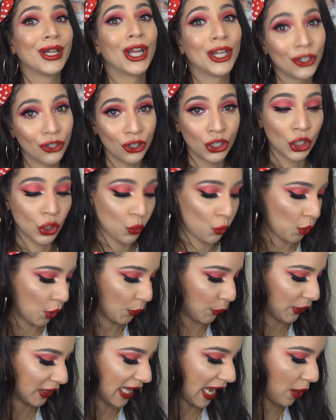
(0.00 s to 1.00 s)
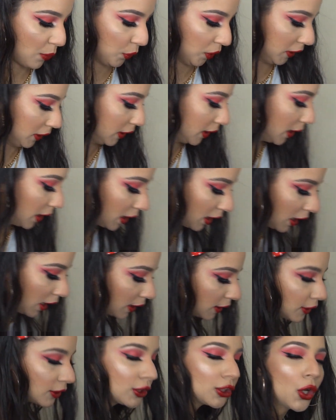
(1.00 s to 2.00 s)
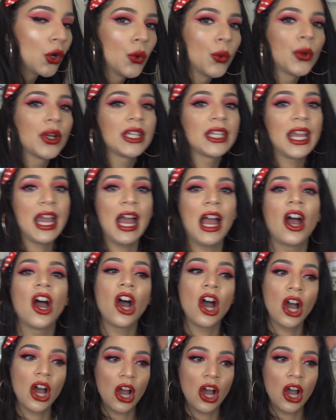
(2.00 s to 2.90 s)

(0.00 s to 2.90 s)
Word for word: Your girl won with that one. So yeah.